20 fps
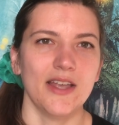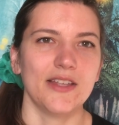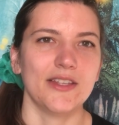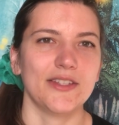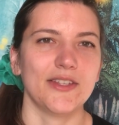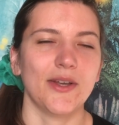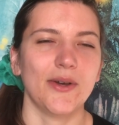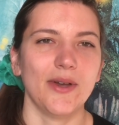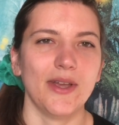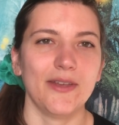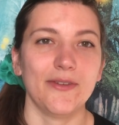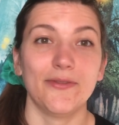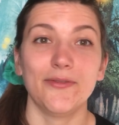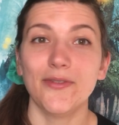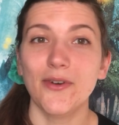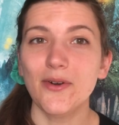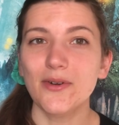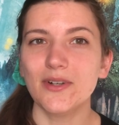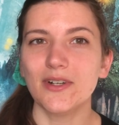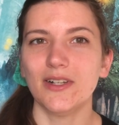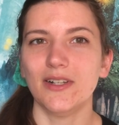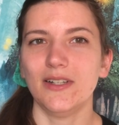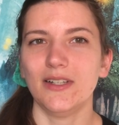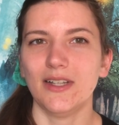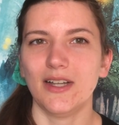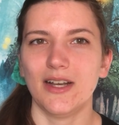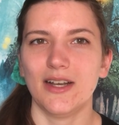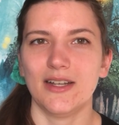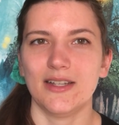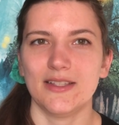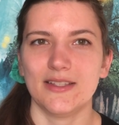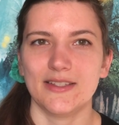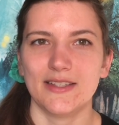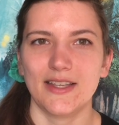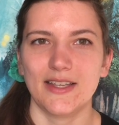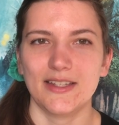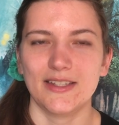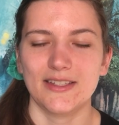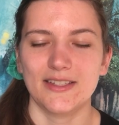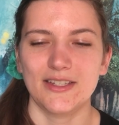So a focal
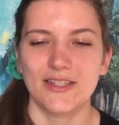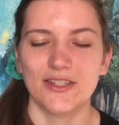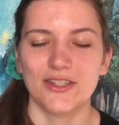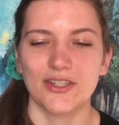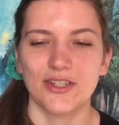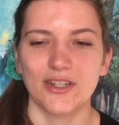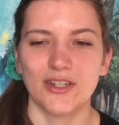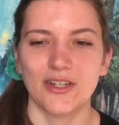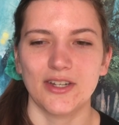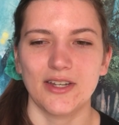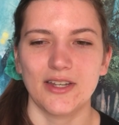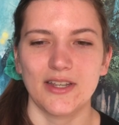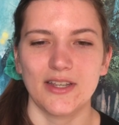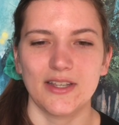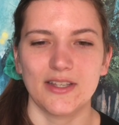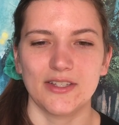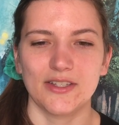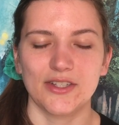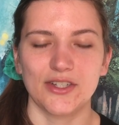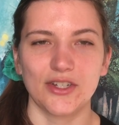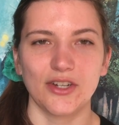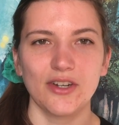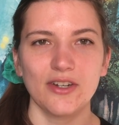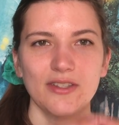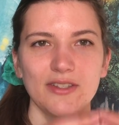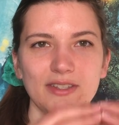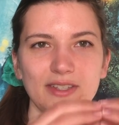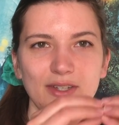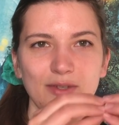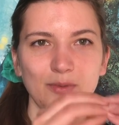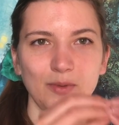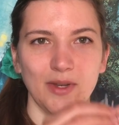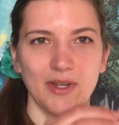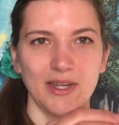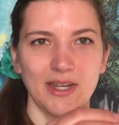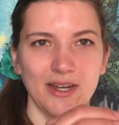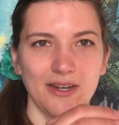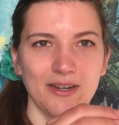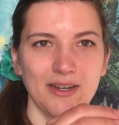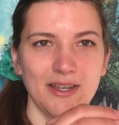onset seizure starts in one
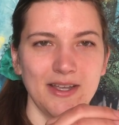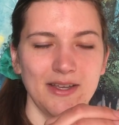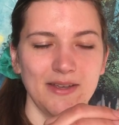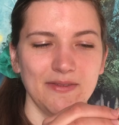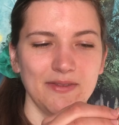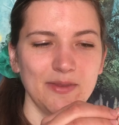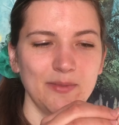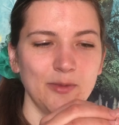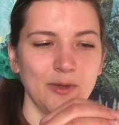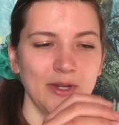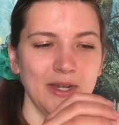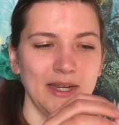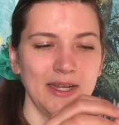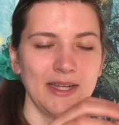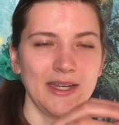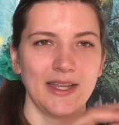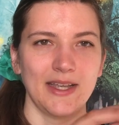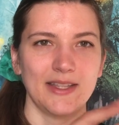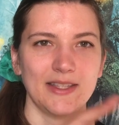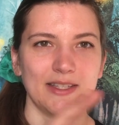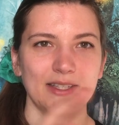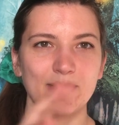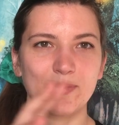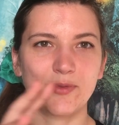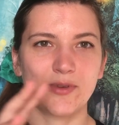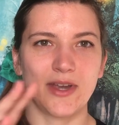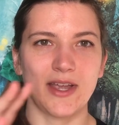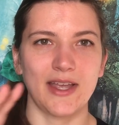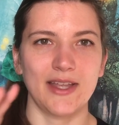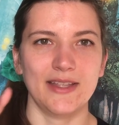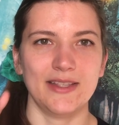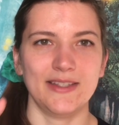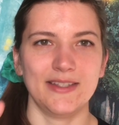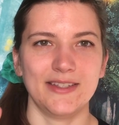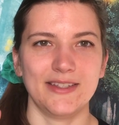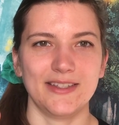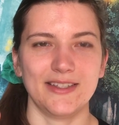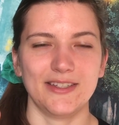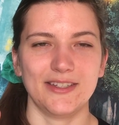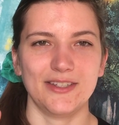area of the brain and
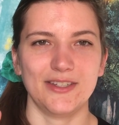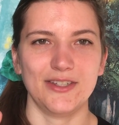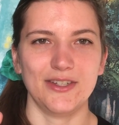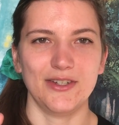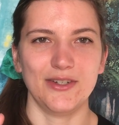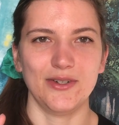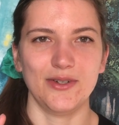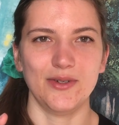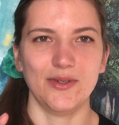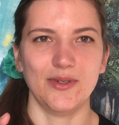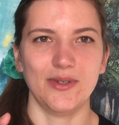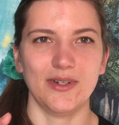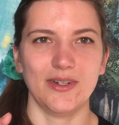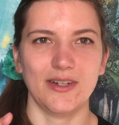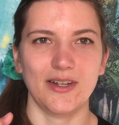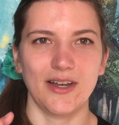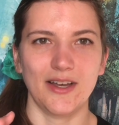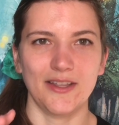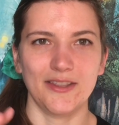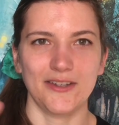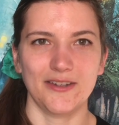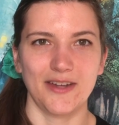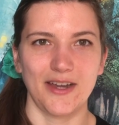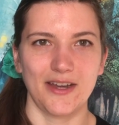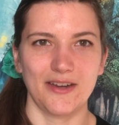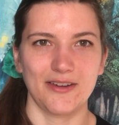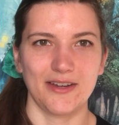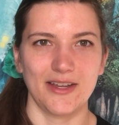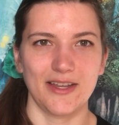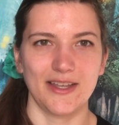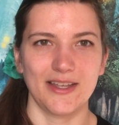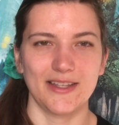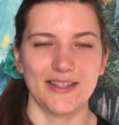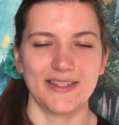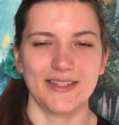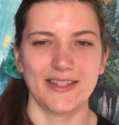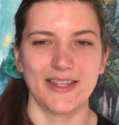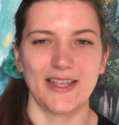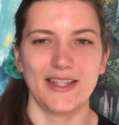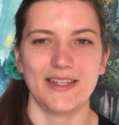spreads to other
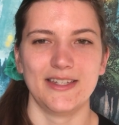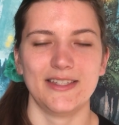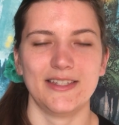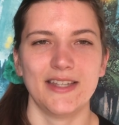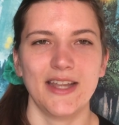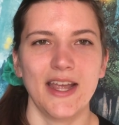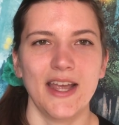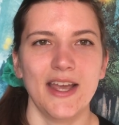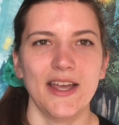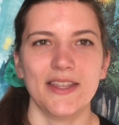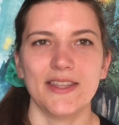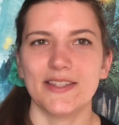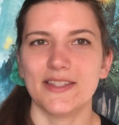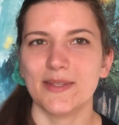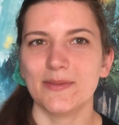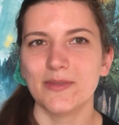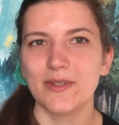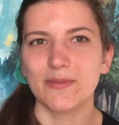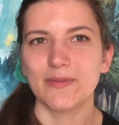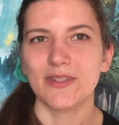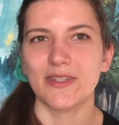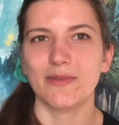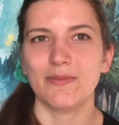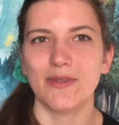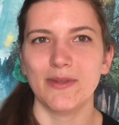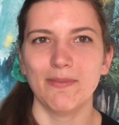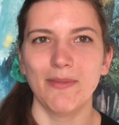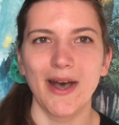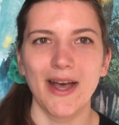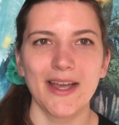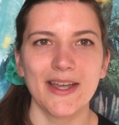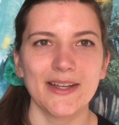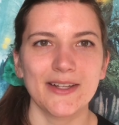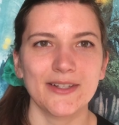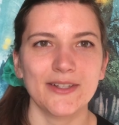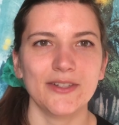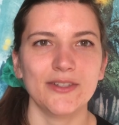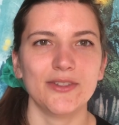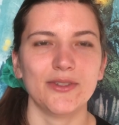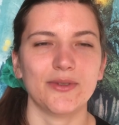areas. And the symptoms can be
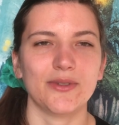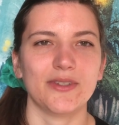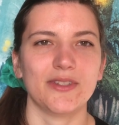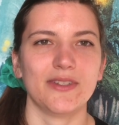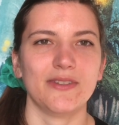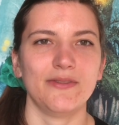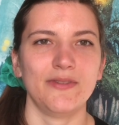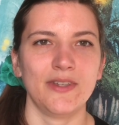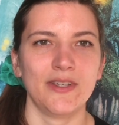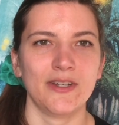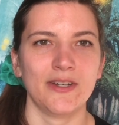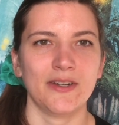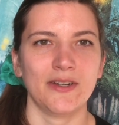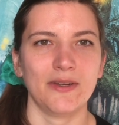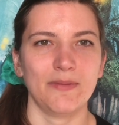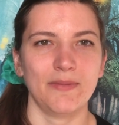mild or severe.